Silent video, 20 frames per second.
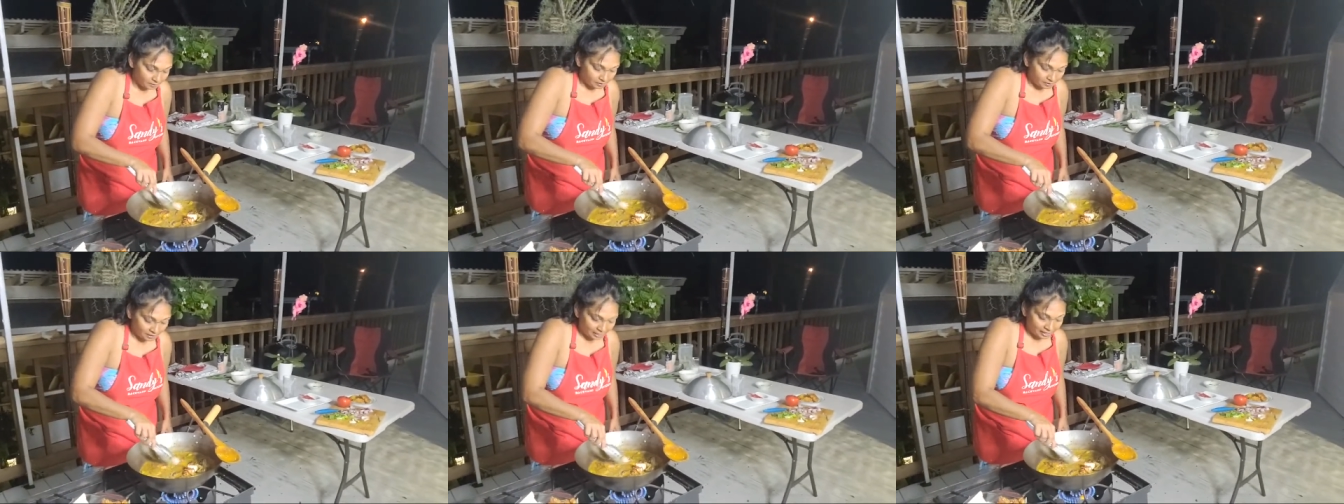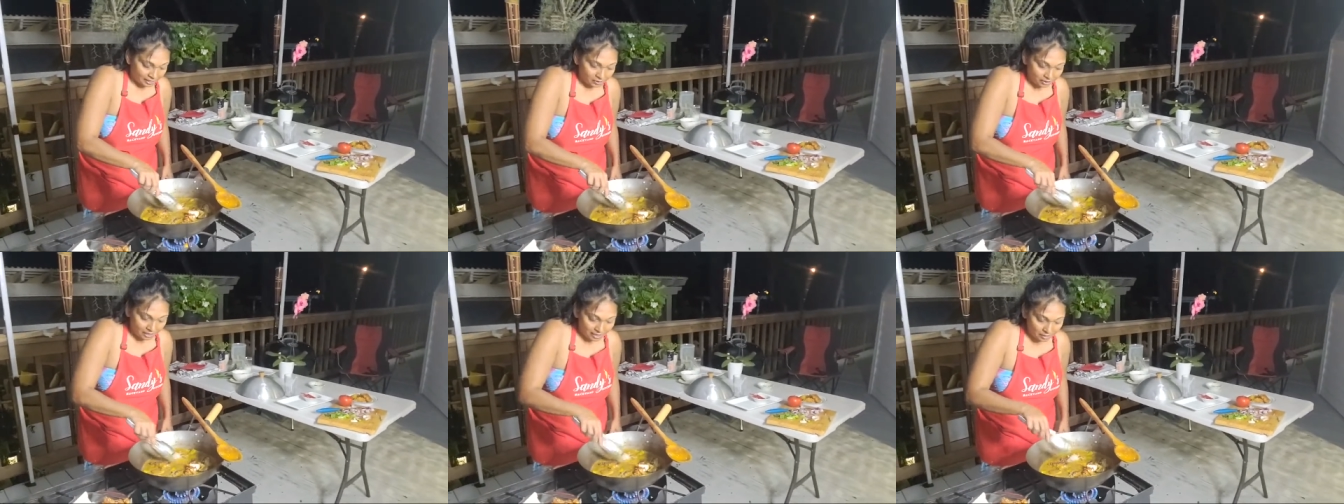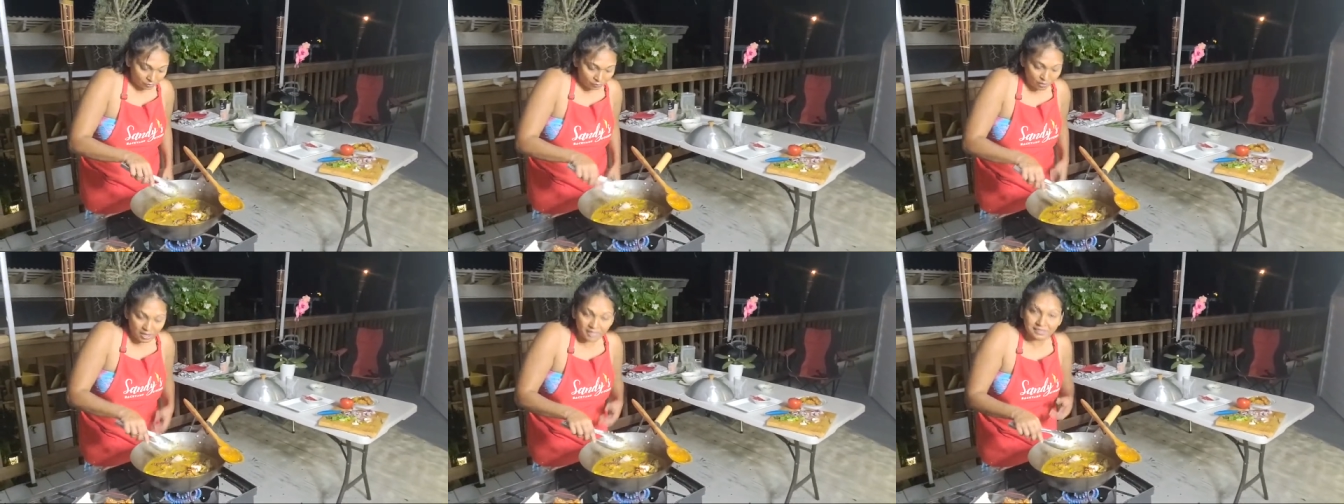I, I
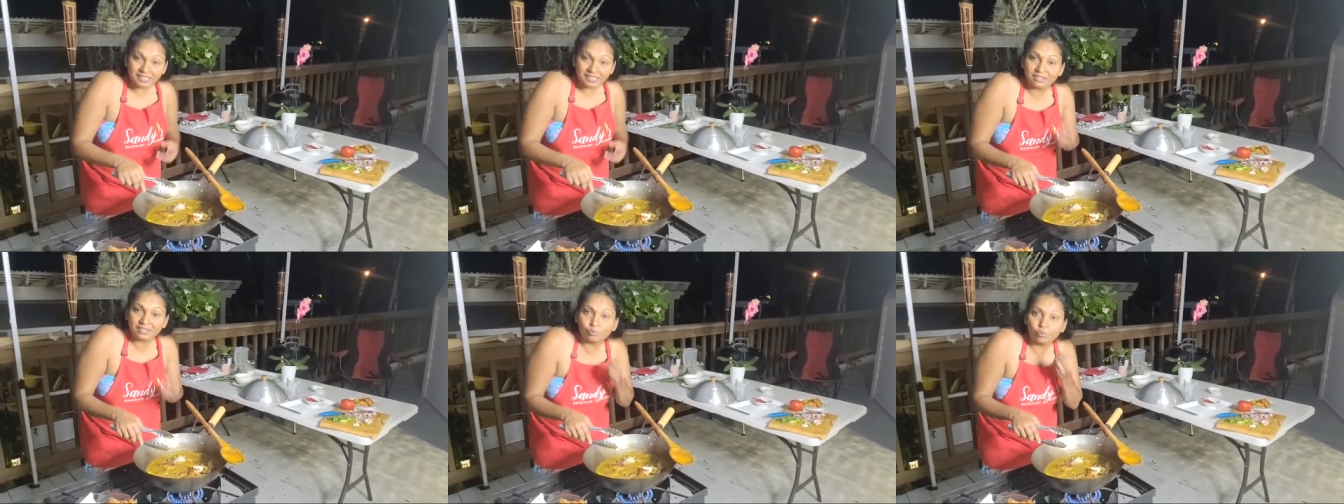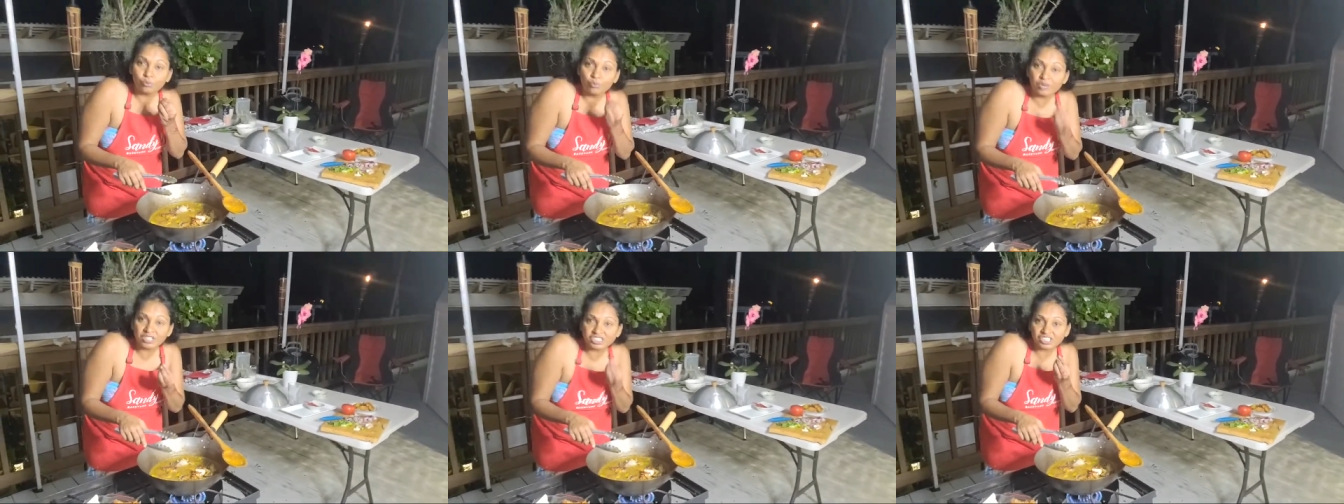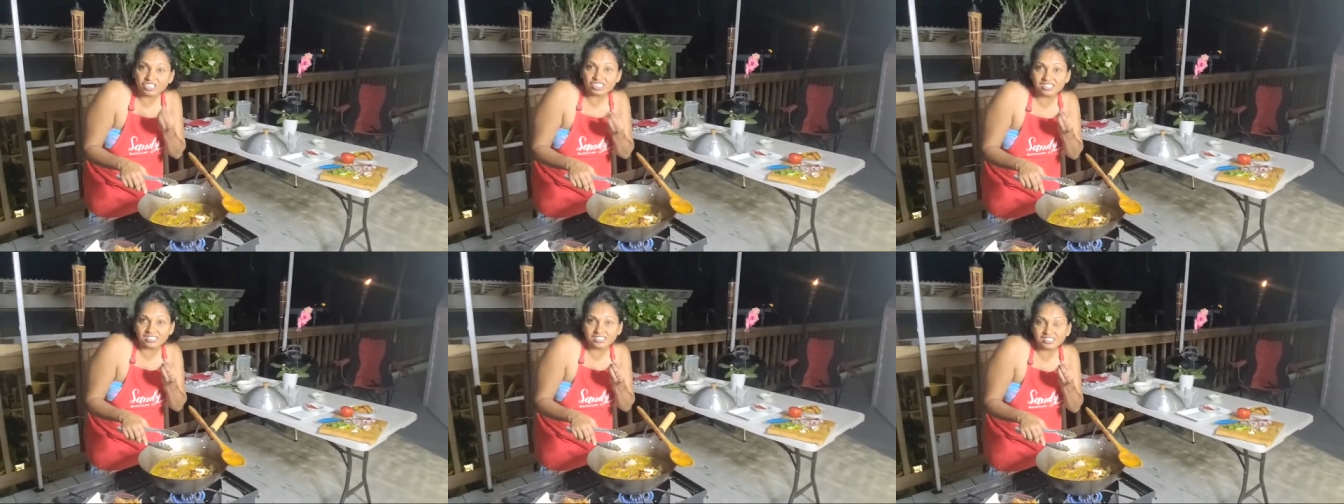want that
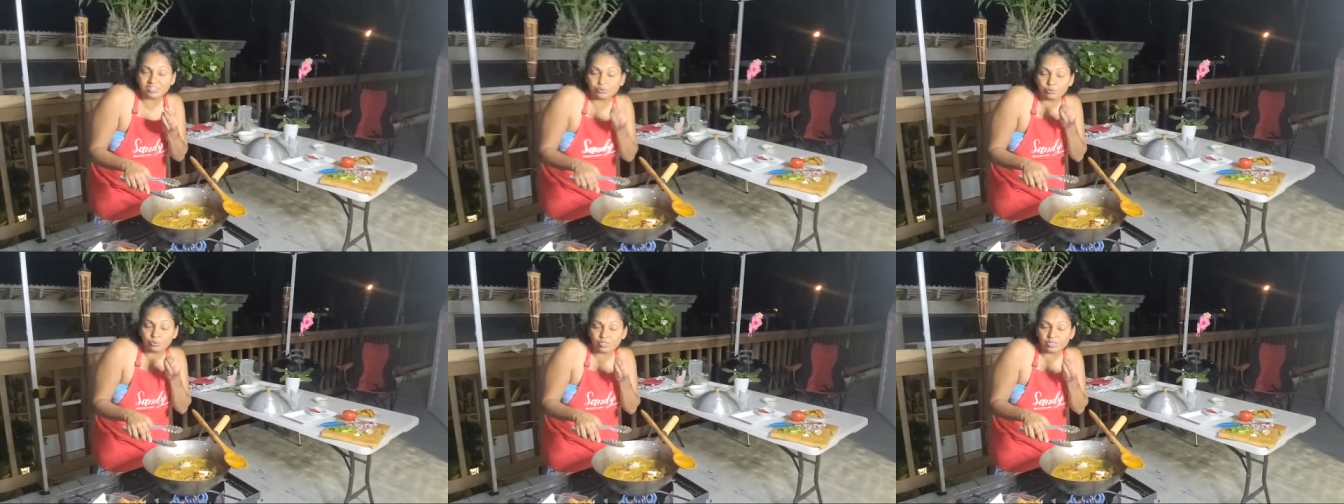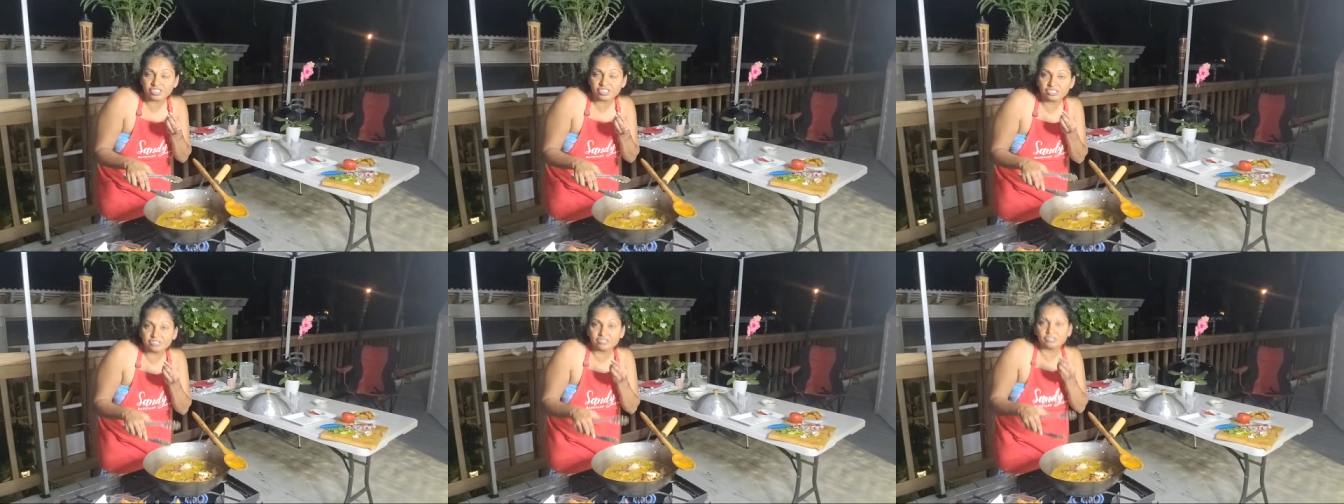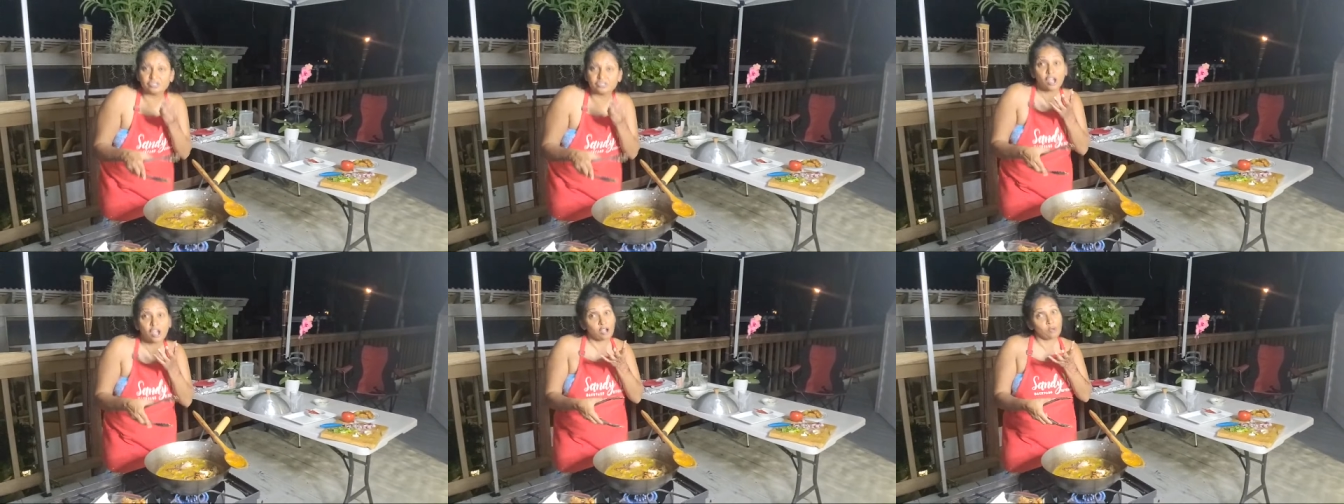richness, the richness
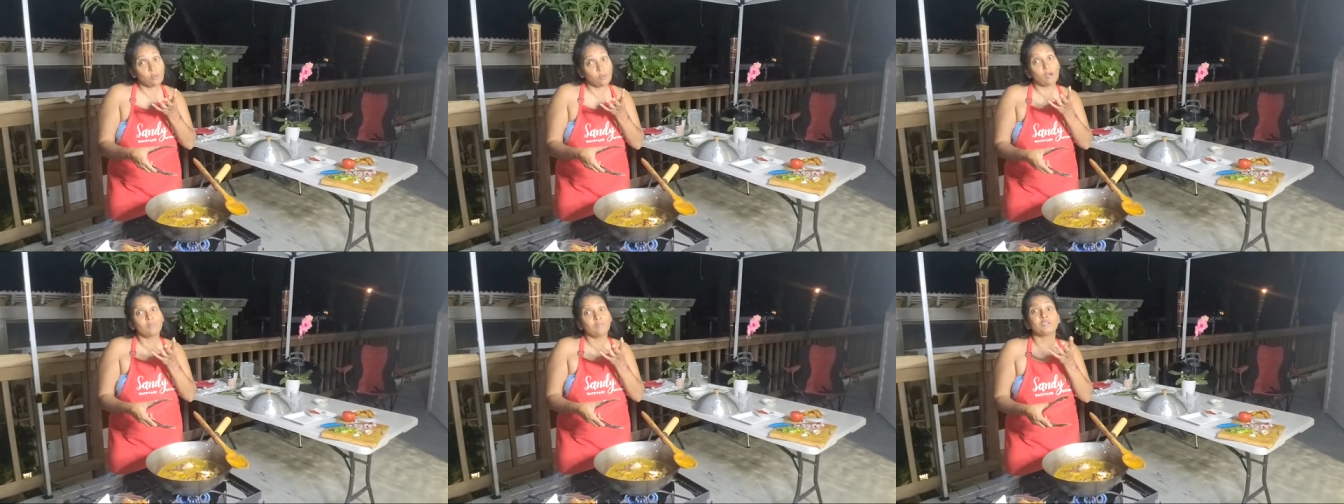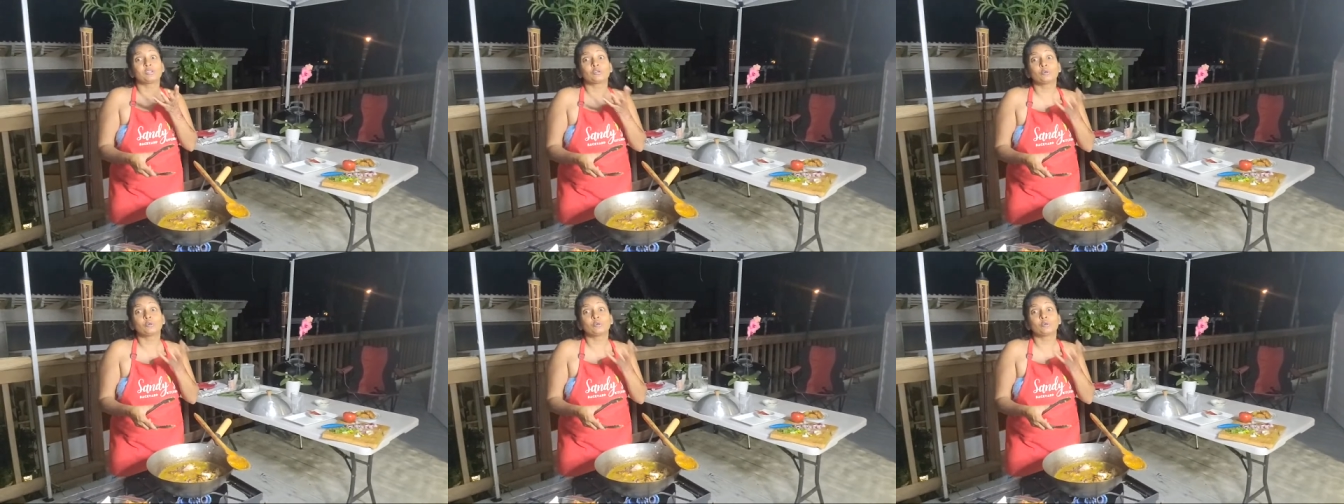now of the